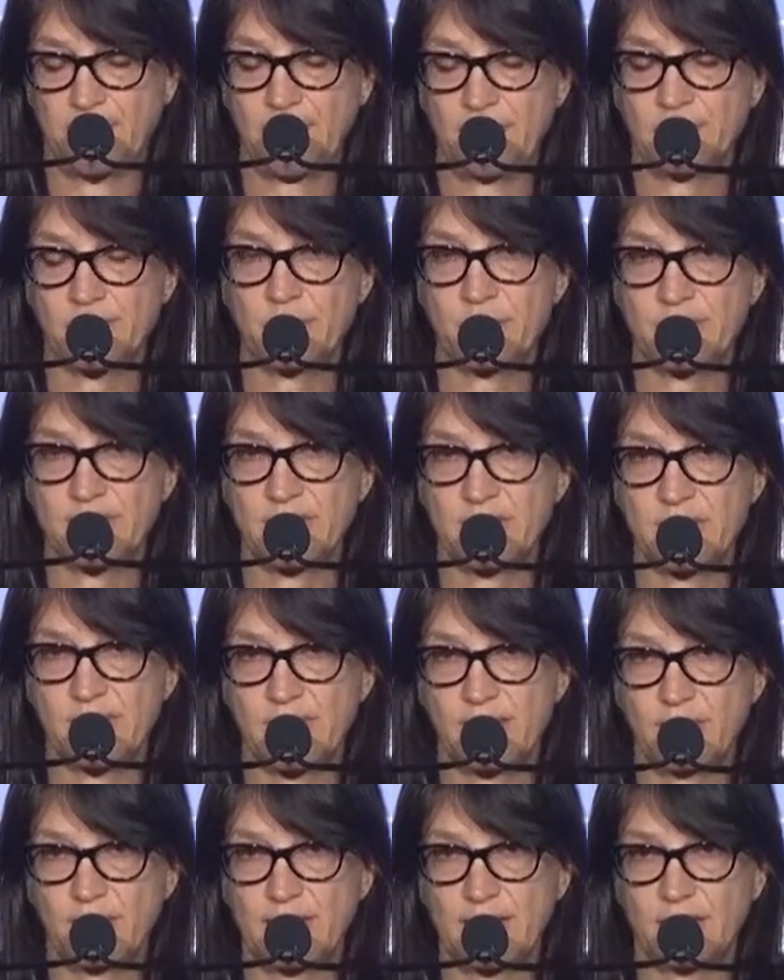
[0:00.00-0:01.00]
So as a
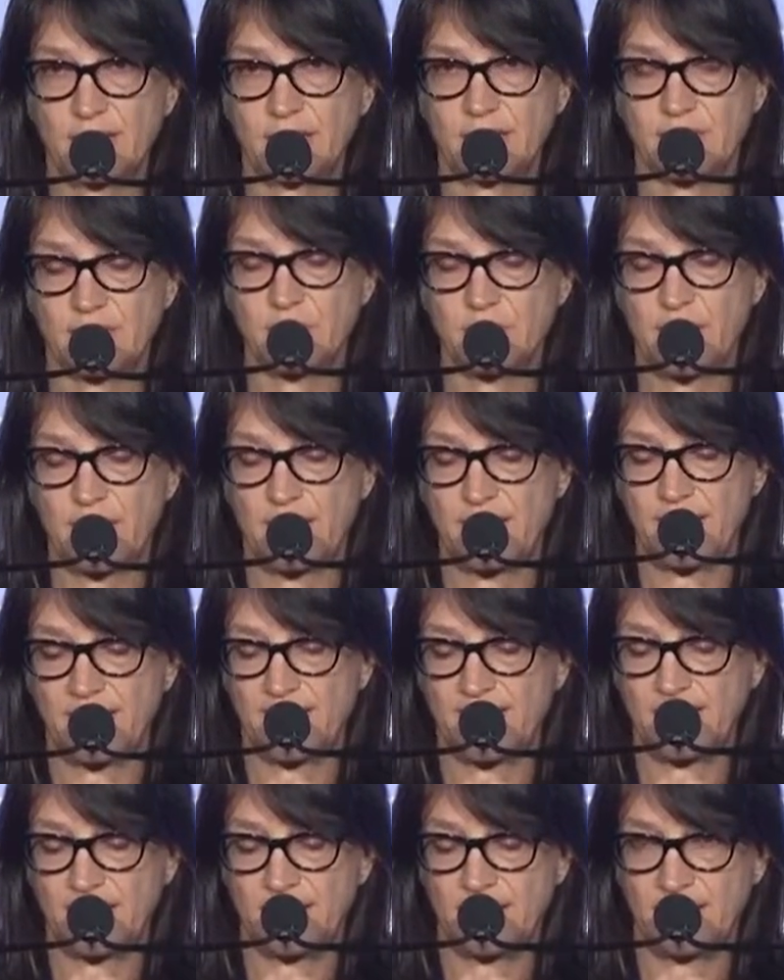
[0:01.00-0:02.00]
theoretical
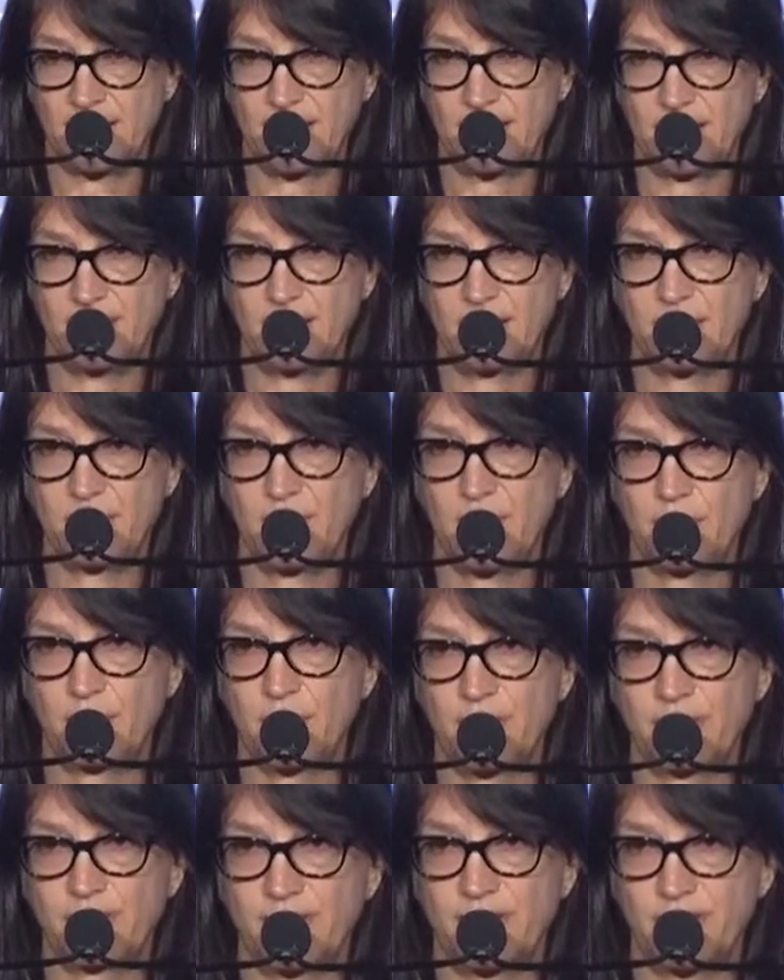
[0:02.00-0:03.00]
spy, my
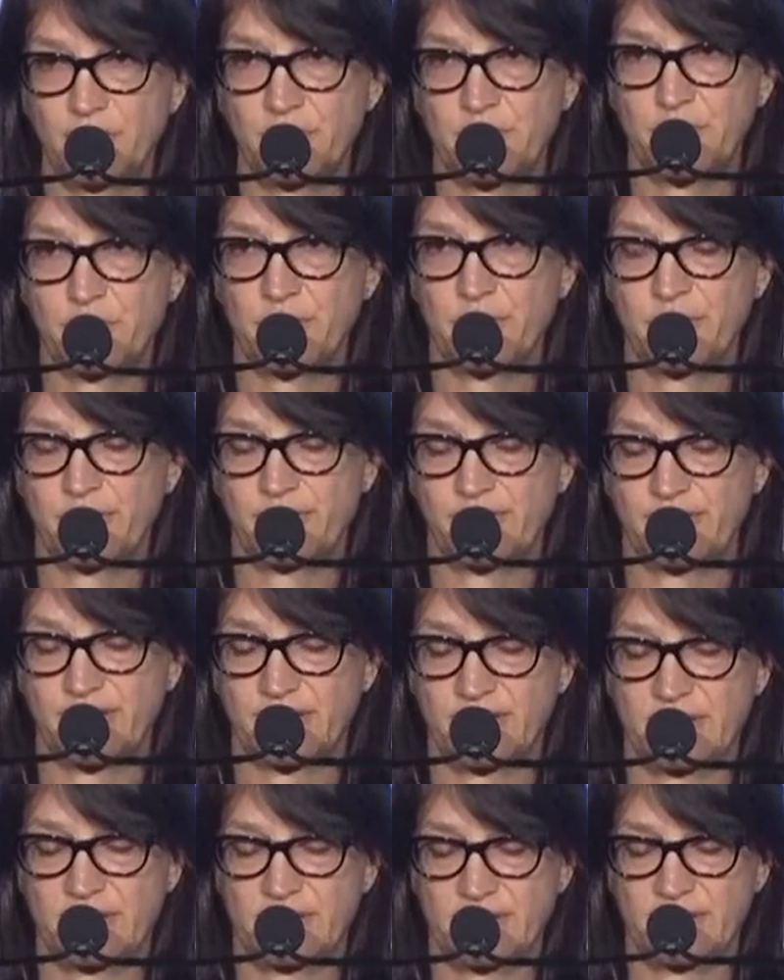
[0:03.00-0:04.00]
profile was
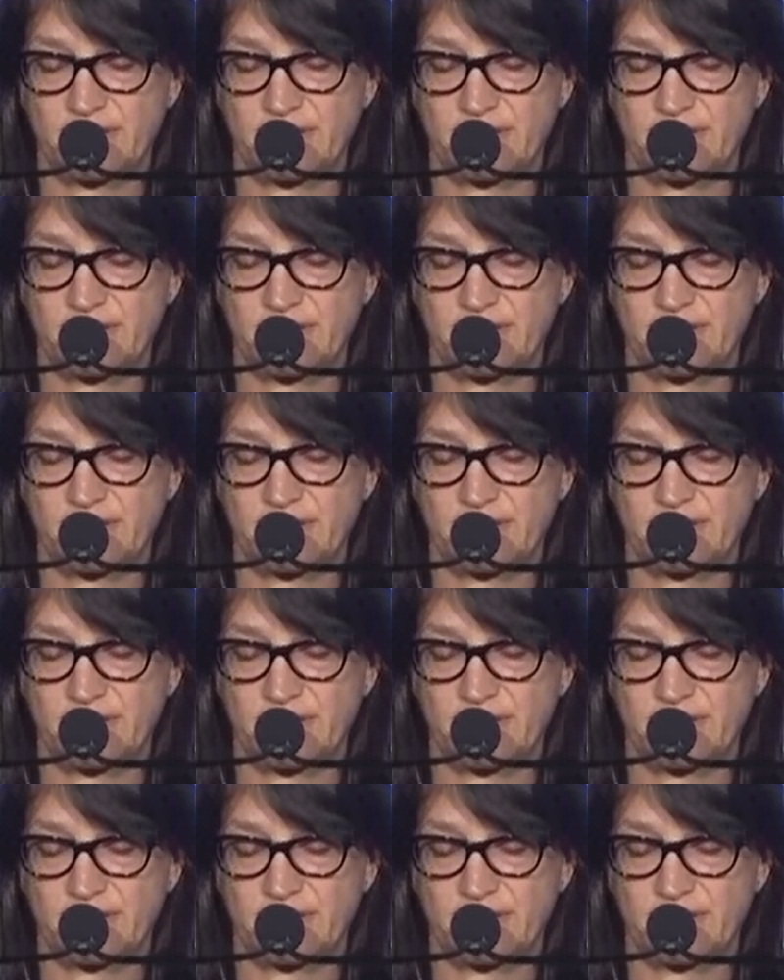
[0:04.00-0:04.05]
perfect.